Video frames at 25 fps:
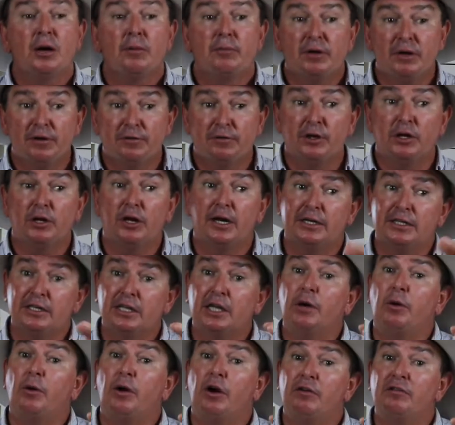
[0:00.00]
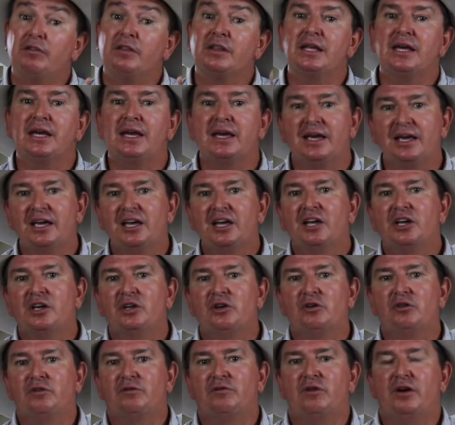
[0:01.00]
But if you'd like to go over there,
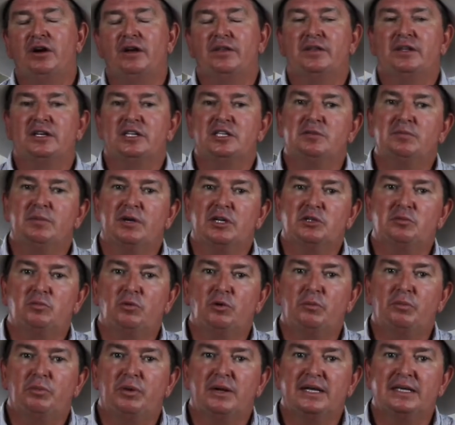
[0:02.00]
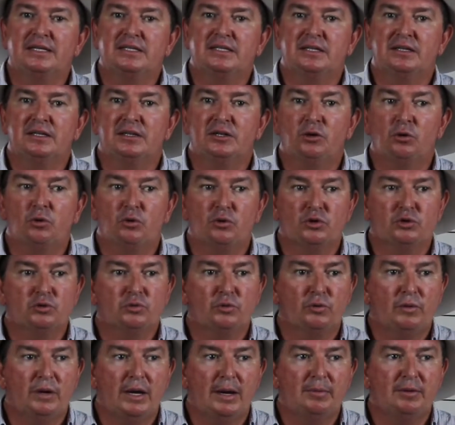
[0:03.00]
you'll find that it's much more pleasant. The horse
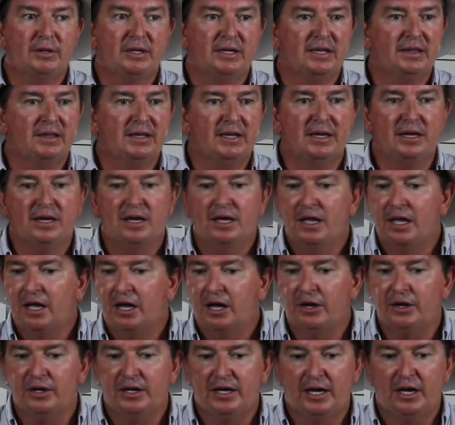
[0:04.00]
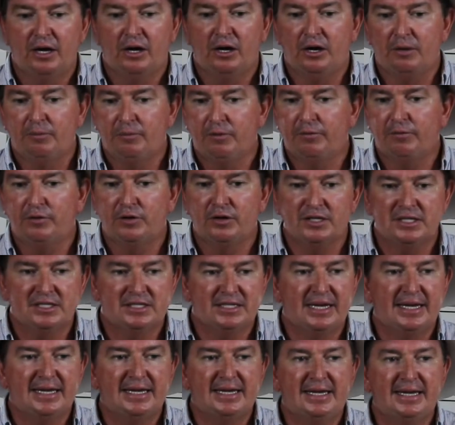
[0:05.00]
will rapidly think, okay, I prefer to
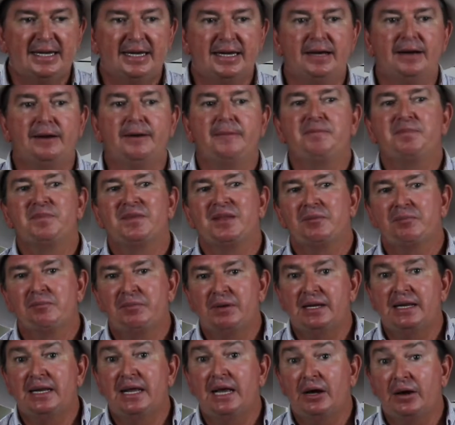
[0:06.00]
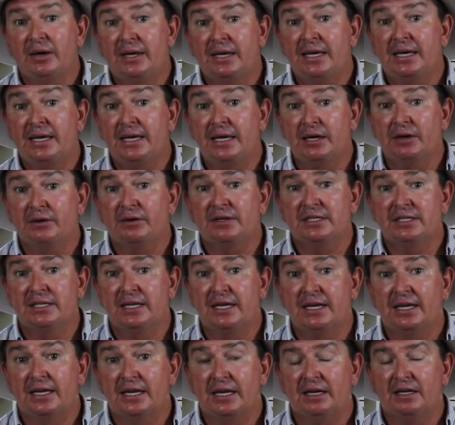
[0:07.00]
stay here, but now here is
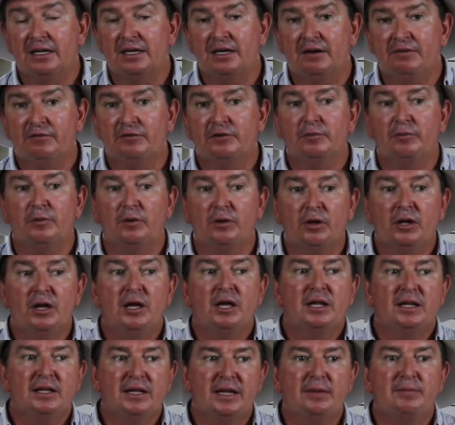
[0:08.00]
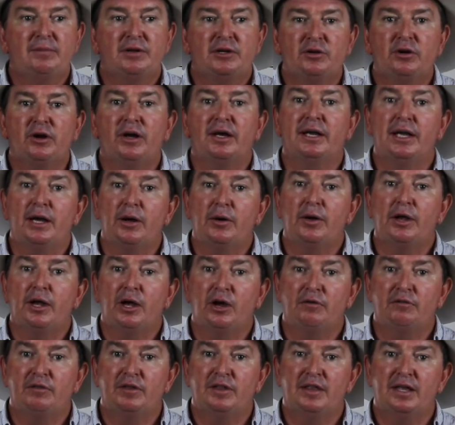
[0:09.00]
getting uncomfortable. Let me try going
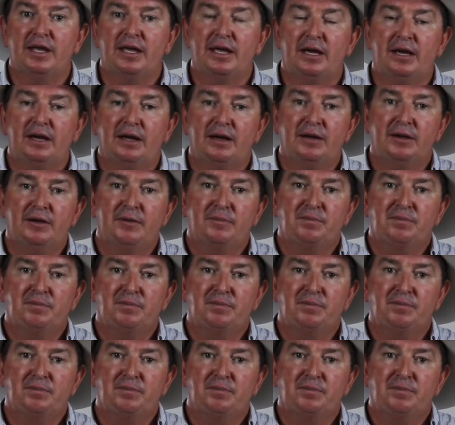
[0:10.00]
over there.